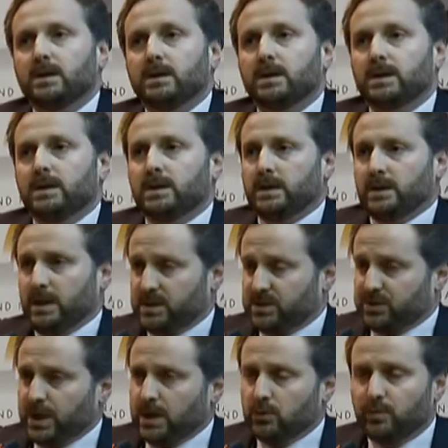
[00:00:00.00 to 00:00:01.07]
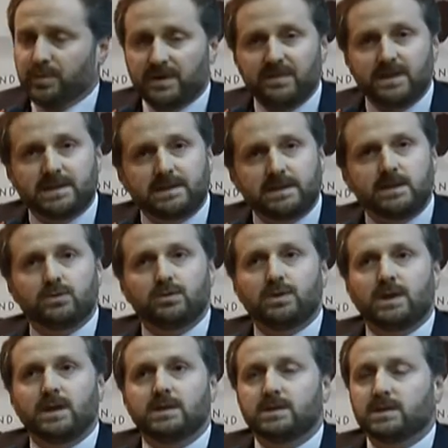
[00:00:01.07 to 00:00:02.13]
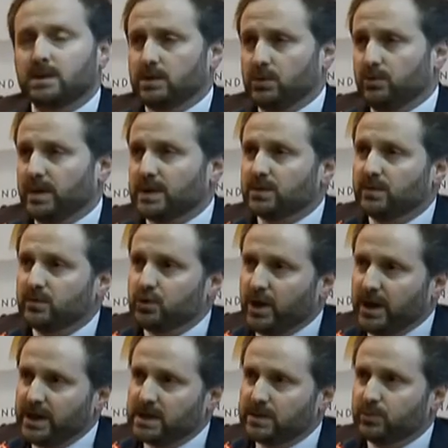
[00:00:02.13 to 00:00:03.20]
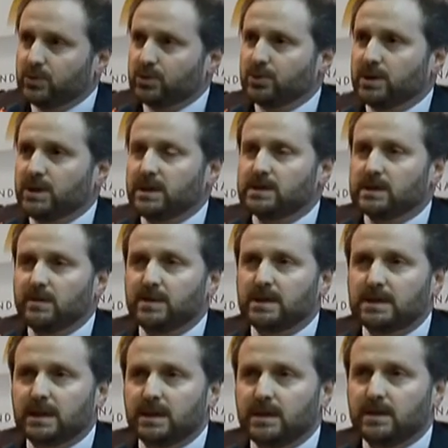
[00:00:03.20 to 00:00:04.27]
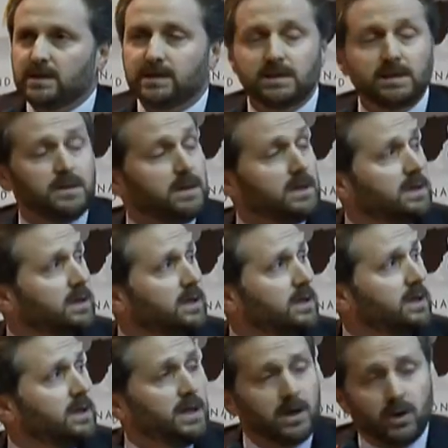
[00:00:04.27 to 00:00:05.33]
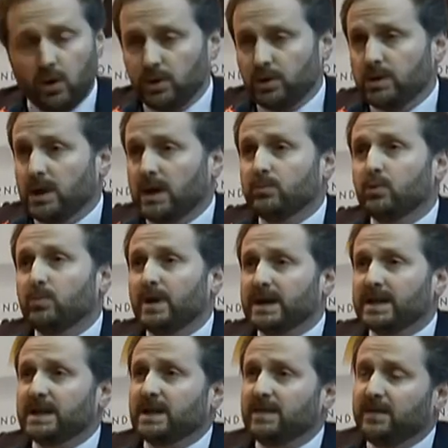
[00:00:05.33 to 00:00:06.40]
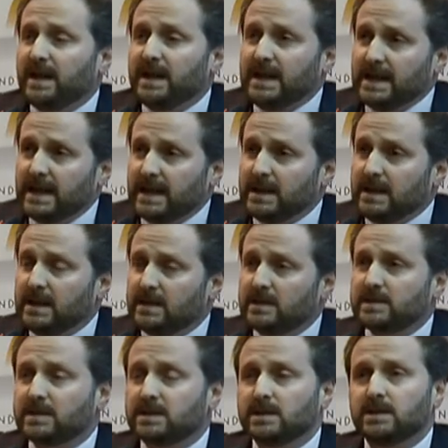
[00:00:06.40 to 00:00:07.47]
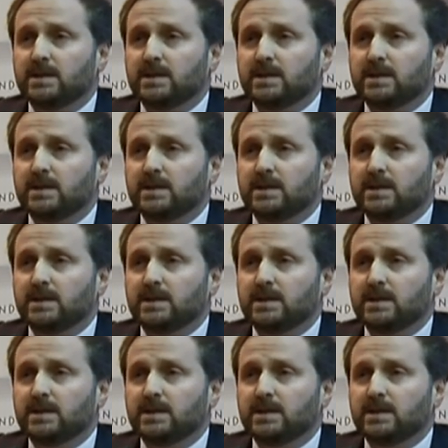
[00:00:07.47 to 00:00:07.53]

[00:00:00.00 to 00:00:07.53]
at RAO previously, today's University of Johannesburg in Islamic Studies, on Abu Bakr Effendi and his